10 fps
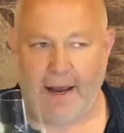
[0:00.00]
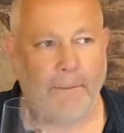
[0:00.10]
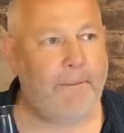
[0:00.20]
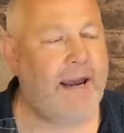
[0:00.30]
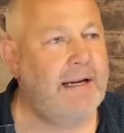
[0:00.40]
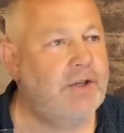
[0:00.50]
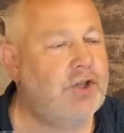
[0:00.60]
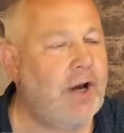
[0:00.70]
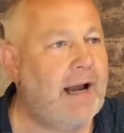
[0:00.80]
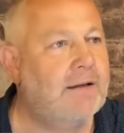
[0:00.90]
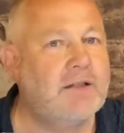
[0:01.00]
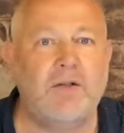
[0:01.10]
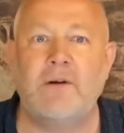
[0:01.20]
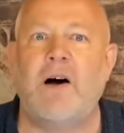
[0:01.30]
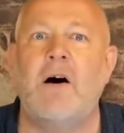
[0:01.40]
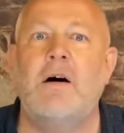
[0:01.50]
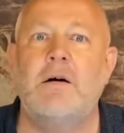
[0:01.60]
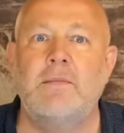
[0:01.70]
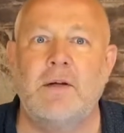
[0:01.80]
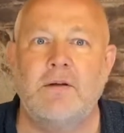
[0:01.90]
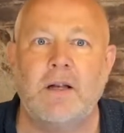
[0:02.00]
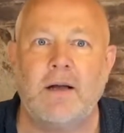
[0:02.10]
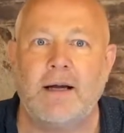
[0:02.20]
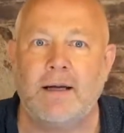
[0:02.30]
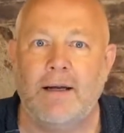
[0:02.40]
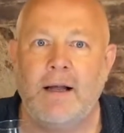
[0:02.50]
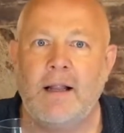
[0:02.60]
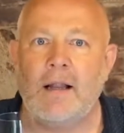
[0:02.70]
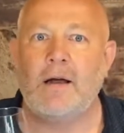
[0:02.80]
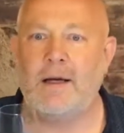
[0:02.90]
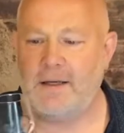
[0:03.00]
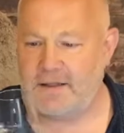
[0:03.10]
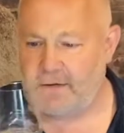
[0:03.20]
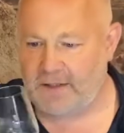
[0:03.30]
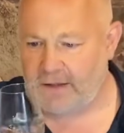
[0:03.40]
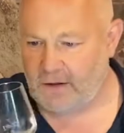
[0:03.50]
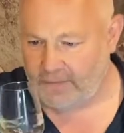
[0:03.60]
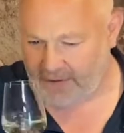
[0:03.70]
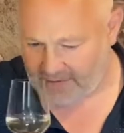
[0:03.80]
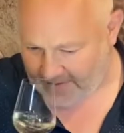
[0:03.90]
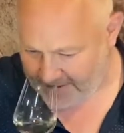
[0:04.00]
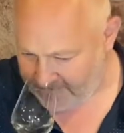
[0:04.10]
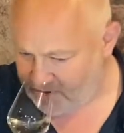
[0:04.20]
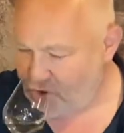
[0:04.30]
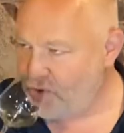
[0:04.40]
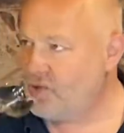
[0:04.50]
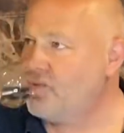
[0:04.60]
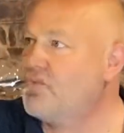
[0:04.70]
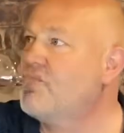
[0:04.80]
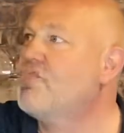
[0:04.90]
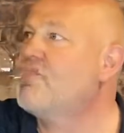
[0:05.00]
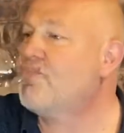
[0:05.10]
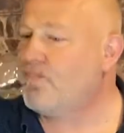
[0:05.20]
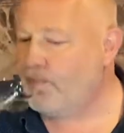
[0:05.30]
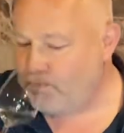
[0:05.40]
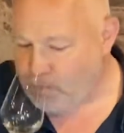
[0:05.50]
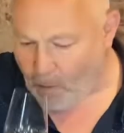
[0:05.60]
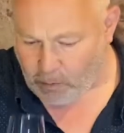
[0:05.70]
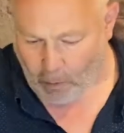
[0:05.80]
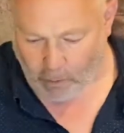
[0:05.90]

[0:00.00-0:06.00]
peach and sort of almond, like lightly toasted almond there. And